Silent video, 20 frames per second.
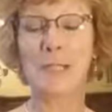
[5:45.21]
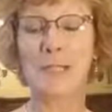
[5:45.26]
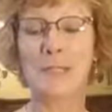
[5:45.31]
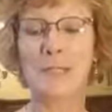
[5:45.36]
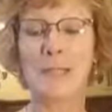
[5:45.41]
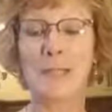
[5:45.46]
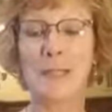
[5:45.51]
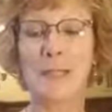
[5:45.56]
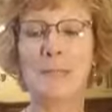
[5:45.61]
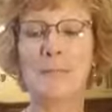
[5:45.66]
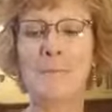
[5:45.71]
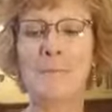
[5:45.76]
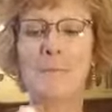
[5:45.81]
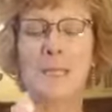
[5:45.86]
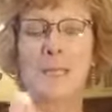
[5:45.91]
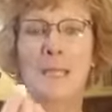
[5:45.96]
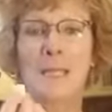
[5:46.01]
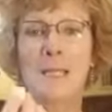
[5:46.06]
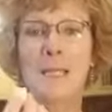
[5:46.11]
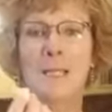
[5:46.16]
it's done.
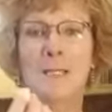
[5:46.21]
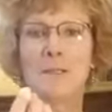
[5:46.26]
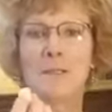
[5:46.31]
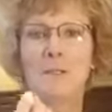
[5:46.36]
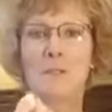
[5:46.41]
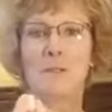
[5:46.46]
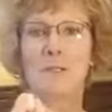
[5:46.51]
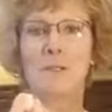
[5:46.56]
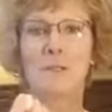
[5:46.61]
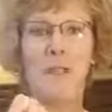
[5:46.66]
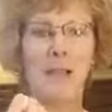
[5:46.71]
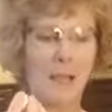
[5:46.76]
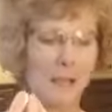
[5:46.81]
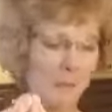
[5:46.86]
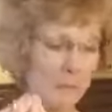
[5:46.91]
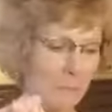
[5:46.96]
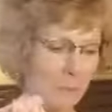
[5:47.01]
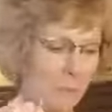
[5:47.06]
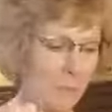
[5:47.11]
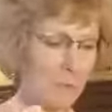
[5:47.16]
So when you
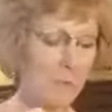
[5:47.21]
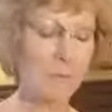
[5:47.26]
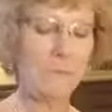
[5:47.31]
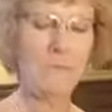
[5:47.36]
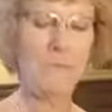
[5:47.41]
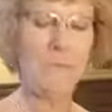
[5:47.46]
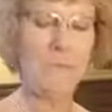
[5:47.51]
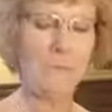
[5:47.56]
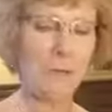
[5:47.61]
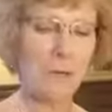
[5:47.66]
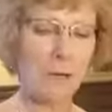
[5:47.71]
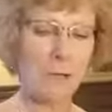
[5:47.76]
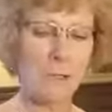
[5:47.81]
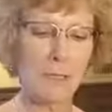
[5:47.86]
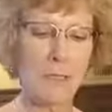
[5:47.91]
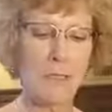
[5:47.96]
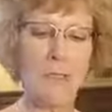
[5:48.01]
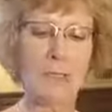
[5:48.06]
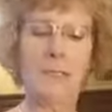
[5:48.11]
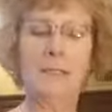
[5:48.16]
have your cloves of
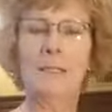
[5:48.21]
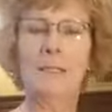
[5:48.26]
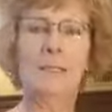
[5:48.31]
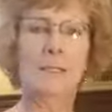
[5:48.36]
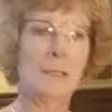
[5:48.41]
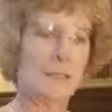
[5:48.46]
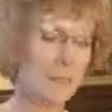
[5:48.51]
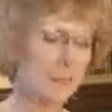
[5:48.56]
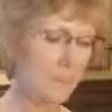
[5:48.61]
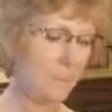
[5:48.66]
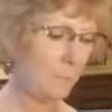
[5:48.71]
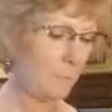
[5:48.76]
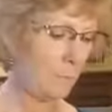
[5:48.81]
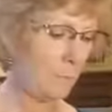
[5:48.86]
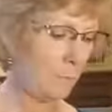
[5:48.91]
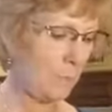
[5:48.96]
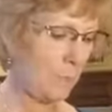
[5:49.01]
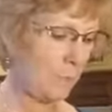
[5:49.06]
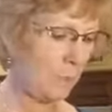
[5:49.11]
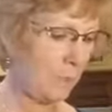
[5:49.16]
garlic, the
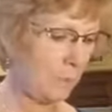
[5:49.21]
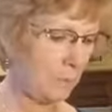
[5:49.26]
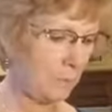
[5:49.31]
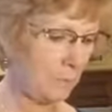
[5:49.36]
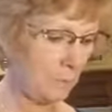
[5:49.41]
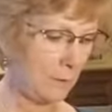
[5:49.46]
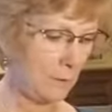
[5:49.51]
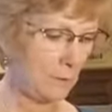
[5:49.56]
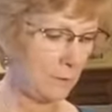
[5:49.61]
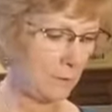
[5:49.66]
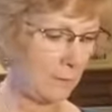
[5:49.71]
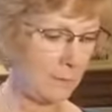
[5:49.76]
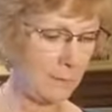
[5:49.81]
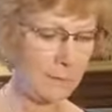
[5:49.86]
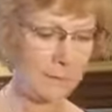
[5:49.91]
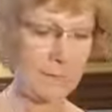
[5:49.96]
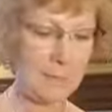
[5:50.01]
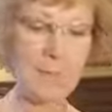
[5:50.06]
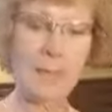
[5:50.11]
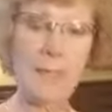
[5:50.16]
simple way to do this is
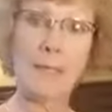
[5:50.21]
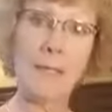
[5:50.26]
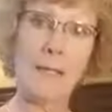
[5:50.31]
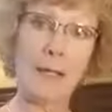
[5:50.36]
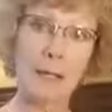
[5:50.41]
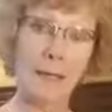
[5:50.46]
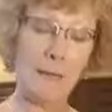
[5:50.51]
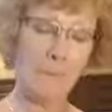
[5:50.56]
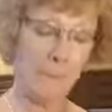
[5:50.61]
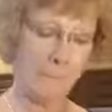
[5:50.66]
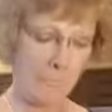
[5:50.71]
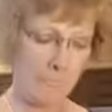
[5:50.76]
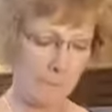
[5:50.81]
take a knife